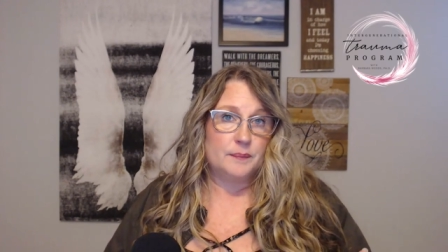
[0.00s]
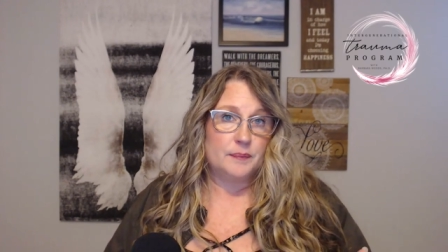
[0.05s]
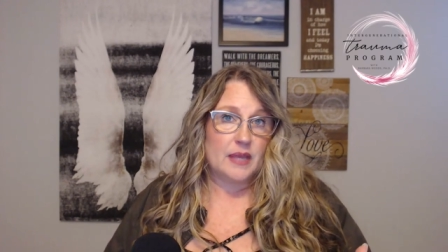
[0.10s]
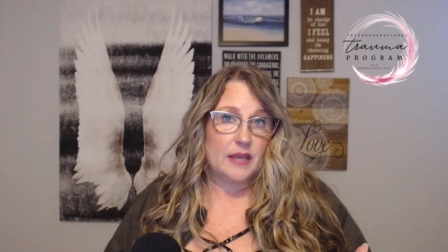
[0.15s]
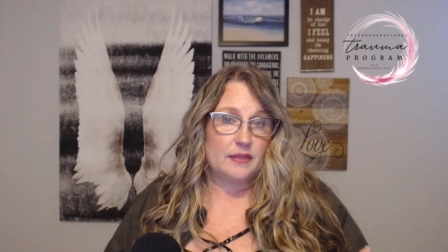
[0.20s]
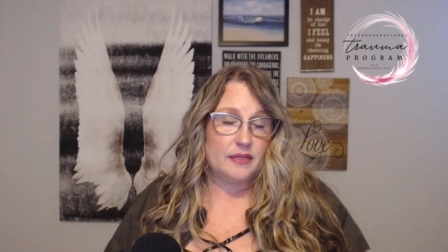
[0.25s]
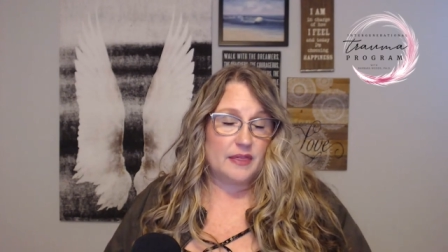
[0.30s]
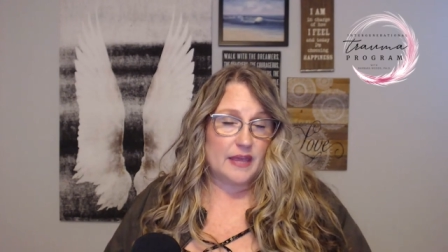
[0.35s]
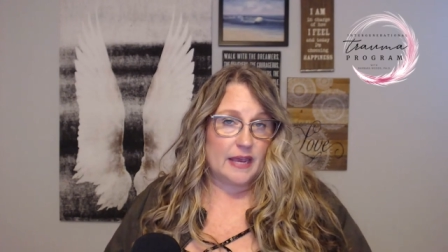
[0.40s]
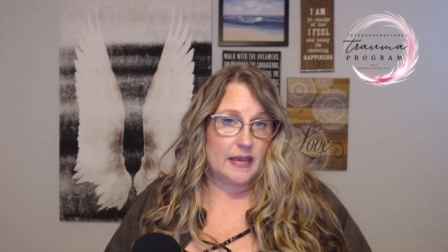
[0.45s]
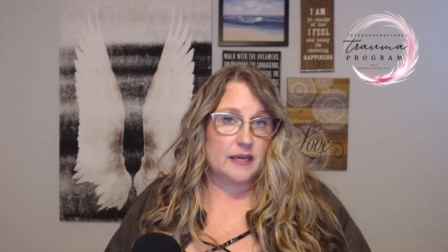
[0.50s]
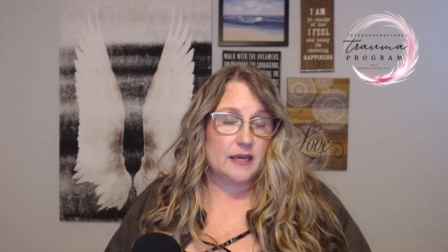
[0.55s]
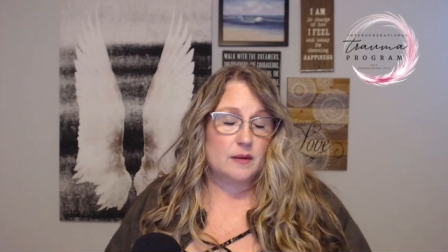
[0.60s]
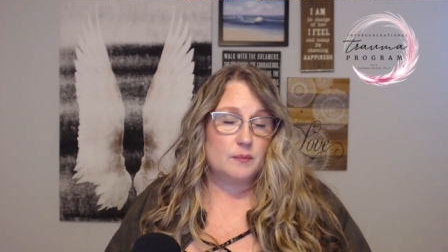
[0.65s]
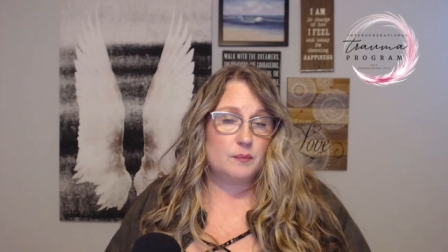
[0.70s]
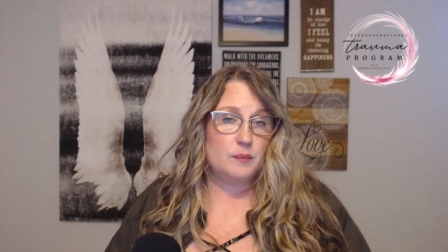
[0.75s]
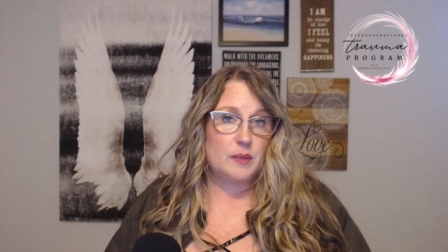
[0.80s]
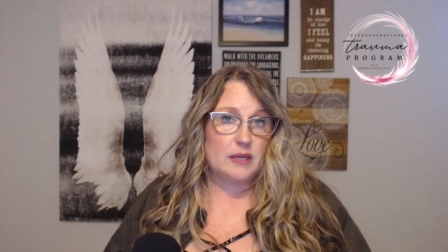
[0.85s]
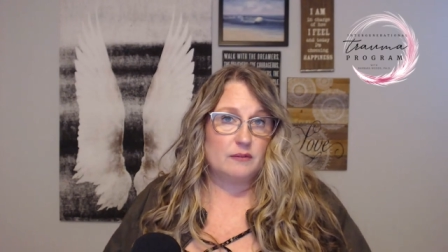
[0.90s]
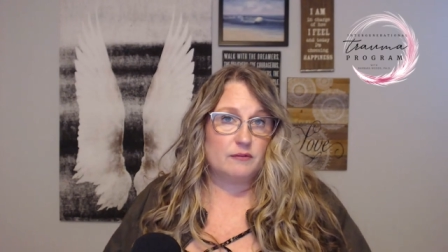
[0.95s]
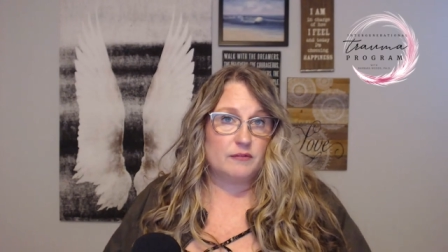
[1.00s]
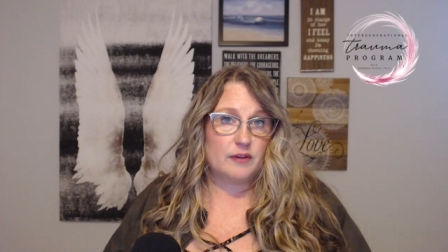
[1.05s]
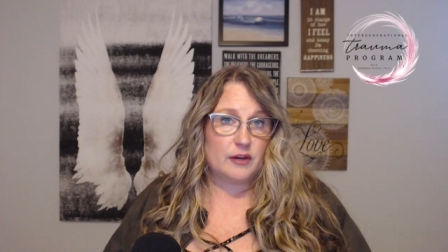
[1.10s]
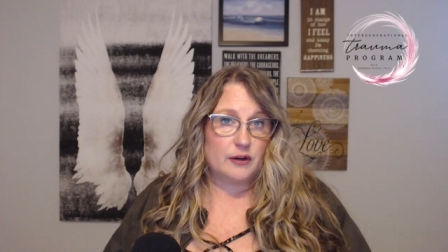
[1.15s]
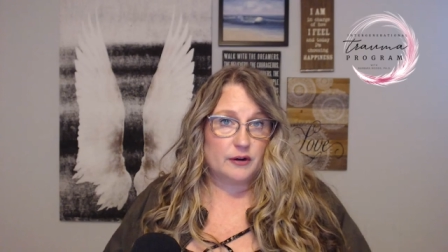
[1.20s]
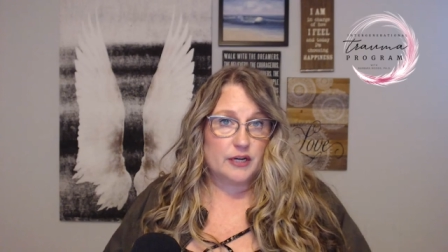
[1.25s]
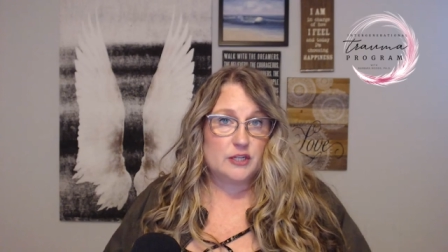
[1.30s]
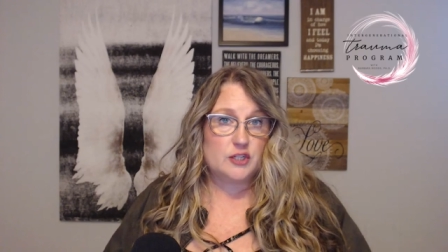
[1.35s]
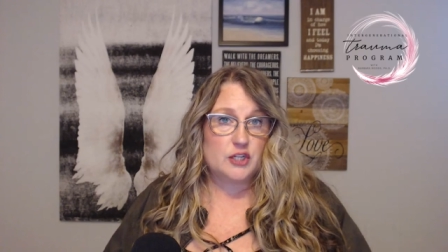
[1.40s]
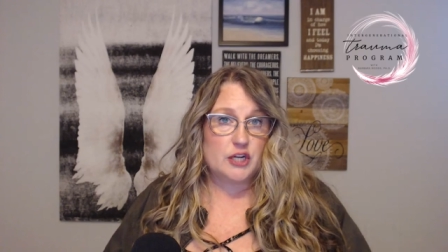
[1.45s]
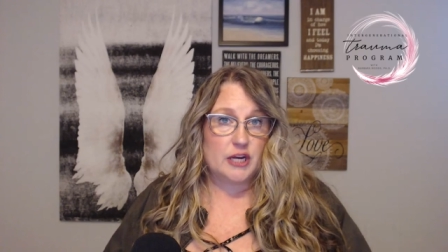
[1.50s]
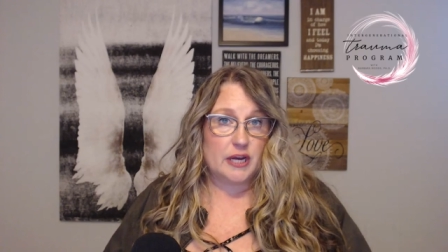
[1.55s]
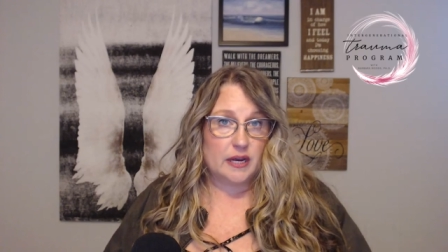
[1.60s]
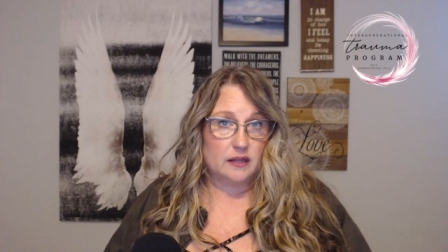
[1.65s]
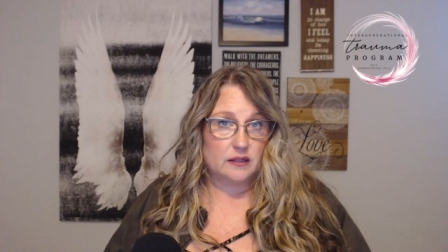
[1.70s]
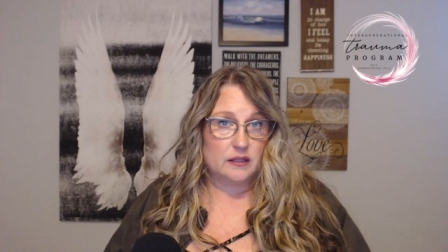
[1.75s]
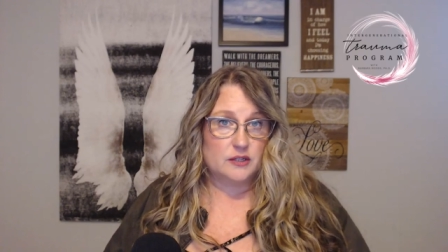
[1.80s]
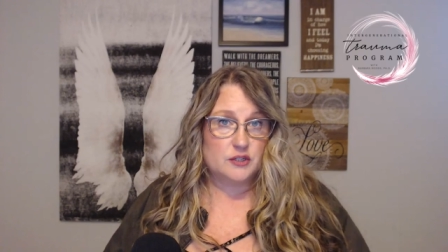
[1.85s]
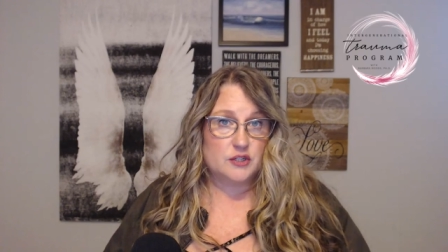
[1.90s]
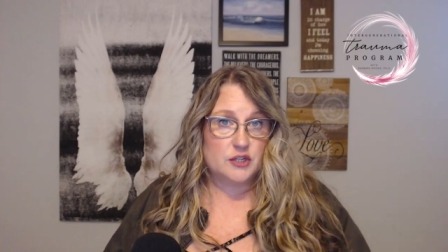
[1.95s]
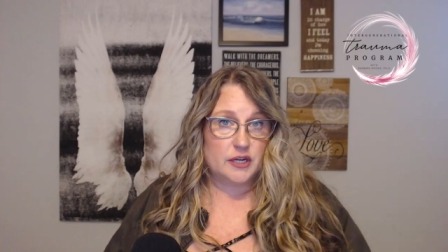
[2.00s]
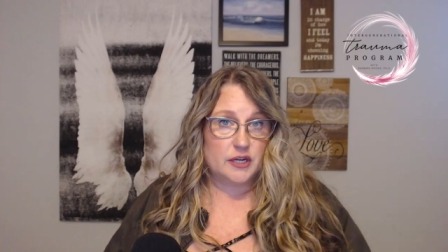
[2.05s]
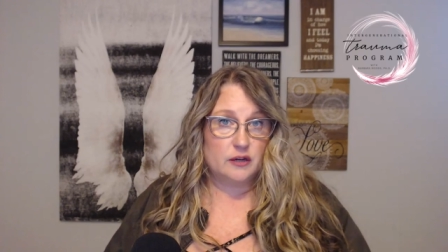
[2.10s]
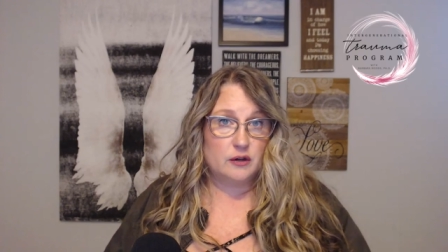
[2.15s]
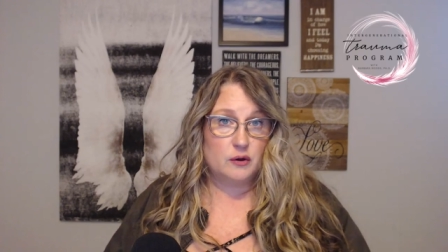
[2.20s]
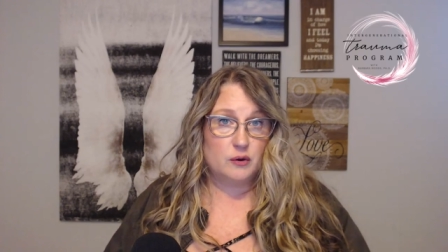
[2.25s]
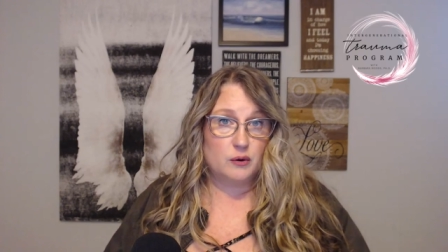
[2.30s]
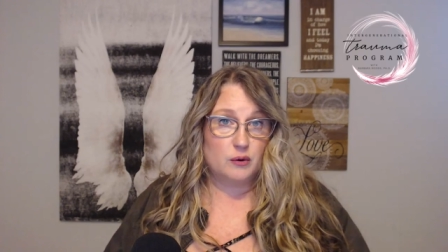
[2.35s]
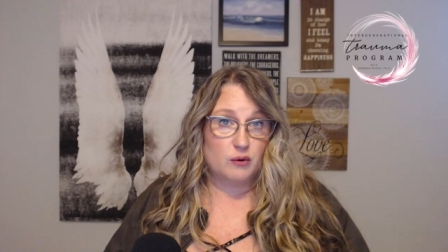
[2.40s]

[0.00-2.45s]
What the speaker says: they can be very challenging